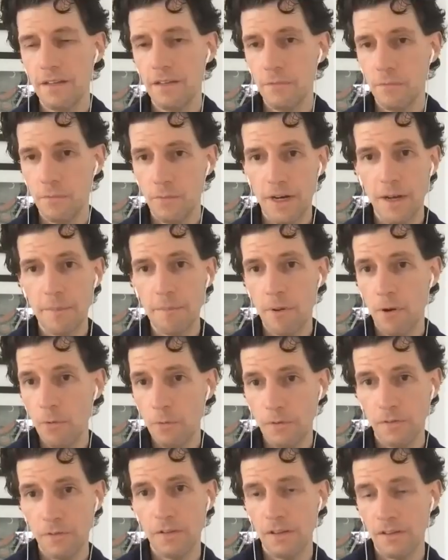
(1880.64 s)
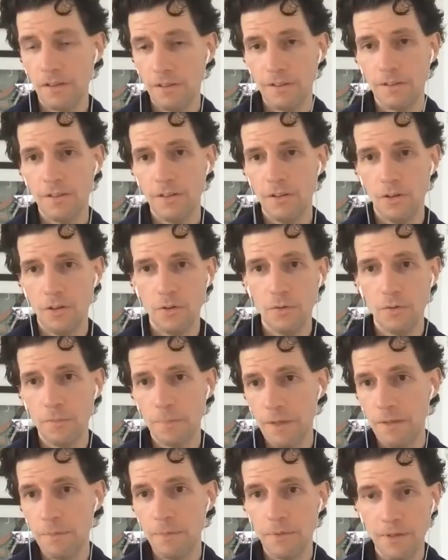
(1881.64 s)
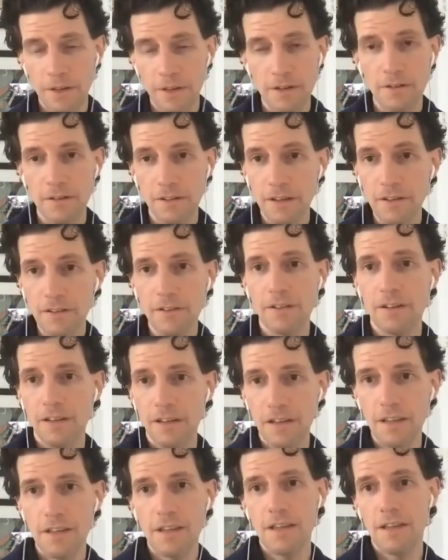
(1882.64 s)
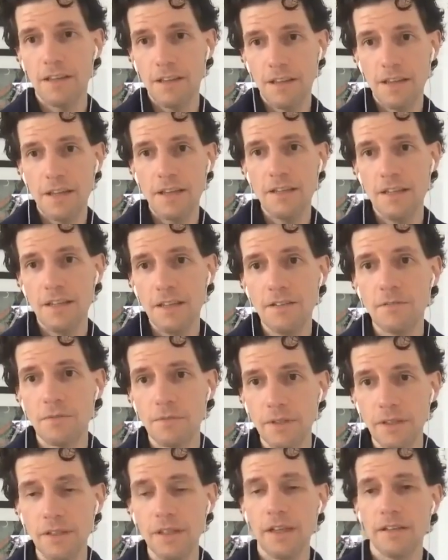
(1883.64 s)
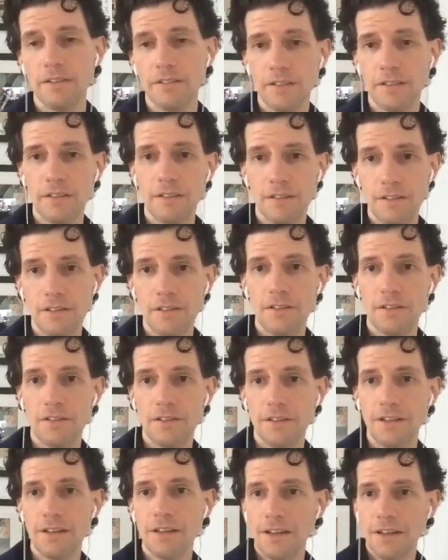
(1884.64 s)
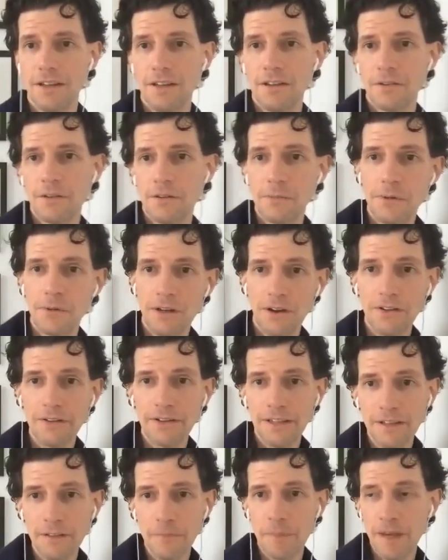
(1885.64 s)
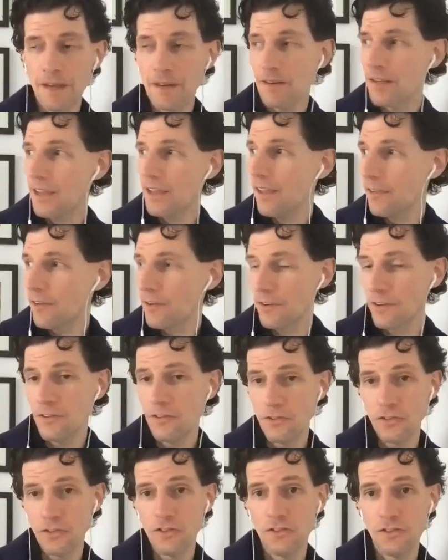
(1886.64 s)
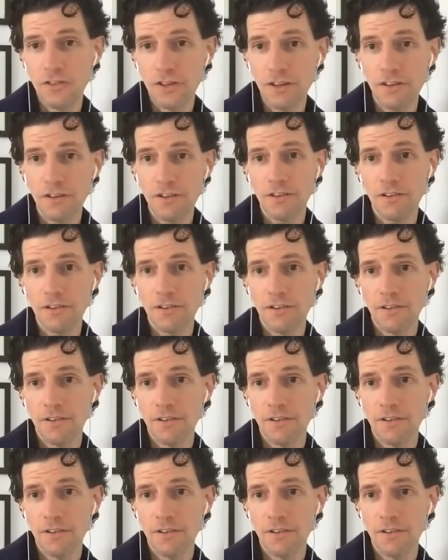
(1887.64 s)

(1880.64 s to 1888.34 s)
when I post this, the people that are listening, they need to realize that we all need to band together, and you should share